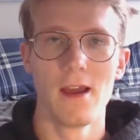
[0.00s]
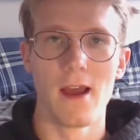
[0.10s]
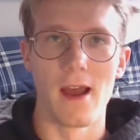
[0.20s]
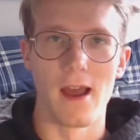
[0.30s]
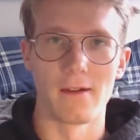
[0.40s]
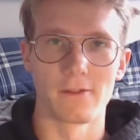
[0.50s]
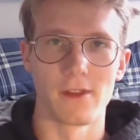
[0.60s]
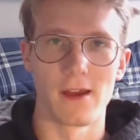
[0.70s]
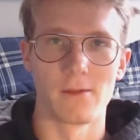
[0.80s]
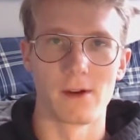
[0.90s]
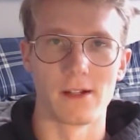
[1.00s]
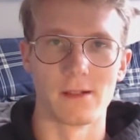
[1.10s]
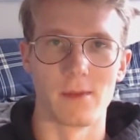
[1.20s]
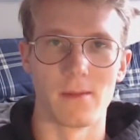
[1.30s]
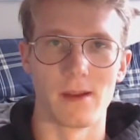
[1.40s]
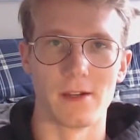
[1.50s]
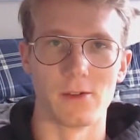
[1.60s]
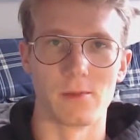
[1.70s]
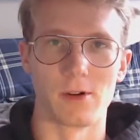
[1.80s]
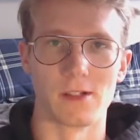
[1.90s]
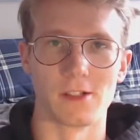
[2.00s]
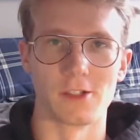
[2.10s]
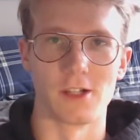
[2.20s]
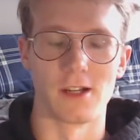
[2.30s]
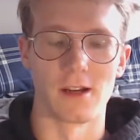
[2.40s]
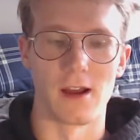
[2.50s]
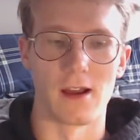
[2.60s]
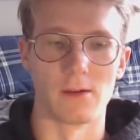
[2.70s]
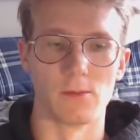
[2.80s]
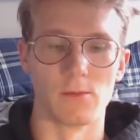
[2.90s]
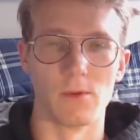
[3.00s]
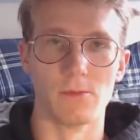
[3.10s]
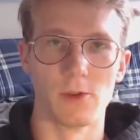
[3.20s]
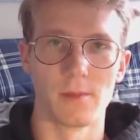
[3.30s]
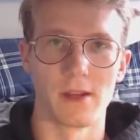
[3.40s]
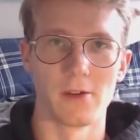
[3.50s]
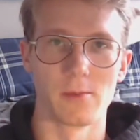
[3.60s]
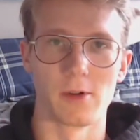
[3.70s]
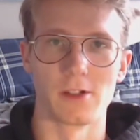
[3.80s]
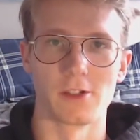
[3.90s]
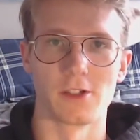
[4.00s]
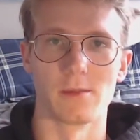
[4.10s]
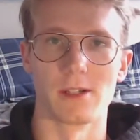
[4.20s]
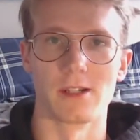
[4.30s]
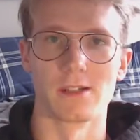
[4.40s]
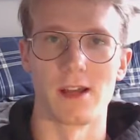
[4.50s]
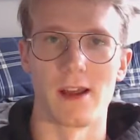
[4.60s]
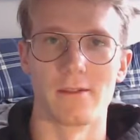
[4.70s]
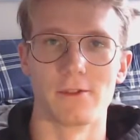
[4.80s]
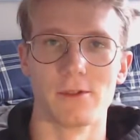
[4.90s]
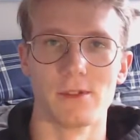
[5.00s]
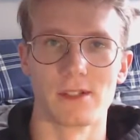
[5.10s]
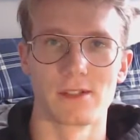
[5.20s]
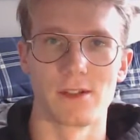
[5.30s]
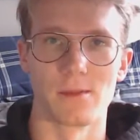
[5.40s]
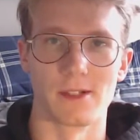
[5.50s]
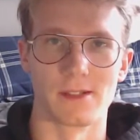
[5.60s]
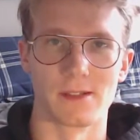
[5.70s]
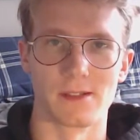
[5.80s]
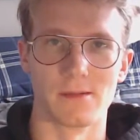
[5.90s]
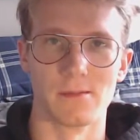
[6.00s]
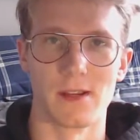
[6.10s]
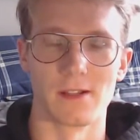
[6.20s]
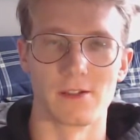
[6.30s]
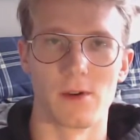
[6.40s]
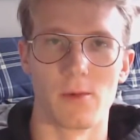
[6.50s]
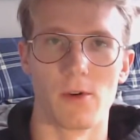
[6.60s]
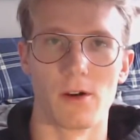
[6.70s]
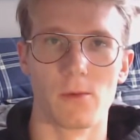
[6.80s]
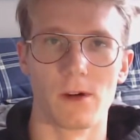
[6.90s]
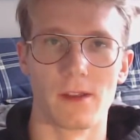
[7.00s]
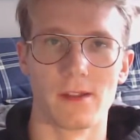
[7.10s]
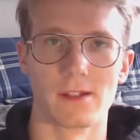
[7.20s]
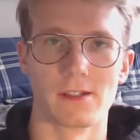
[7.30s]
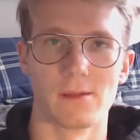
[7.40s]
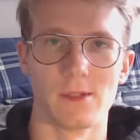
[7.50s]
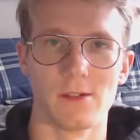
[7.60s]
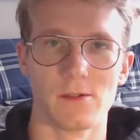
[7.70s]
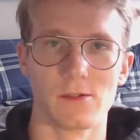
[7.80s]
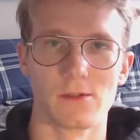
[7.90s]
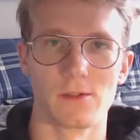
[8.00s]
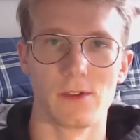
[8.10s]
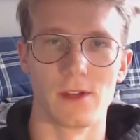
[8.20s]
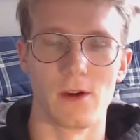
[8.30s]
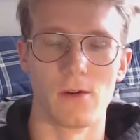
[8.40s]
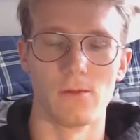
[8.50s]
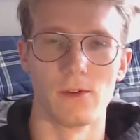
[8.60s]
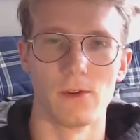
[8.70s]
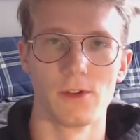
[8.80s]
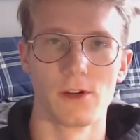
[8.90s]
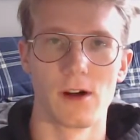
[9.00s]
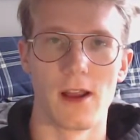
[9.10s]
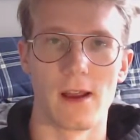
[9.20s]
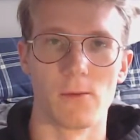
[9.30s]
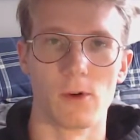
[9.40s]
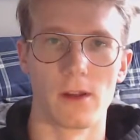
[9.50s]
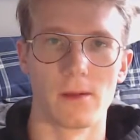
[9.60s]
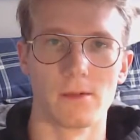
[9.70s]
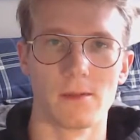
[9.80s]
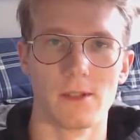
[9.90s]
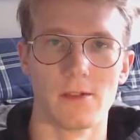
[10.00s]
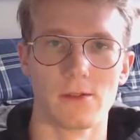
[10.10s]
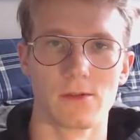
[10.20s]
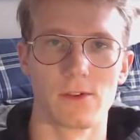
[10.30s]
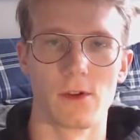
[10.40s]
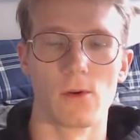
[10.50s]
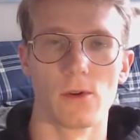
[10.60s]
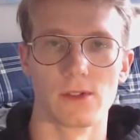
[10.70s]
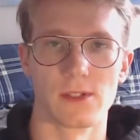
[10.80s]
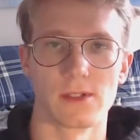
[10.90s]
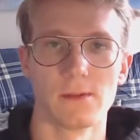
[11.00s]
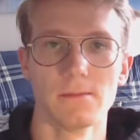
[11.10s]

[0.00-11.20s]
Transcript: After that, when I did my manual partitioning, I'm doing manual partitioning because I have 2 disks on my system, and so I want one of the disks to be used for the home folder and one of them to be used for the whole system.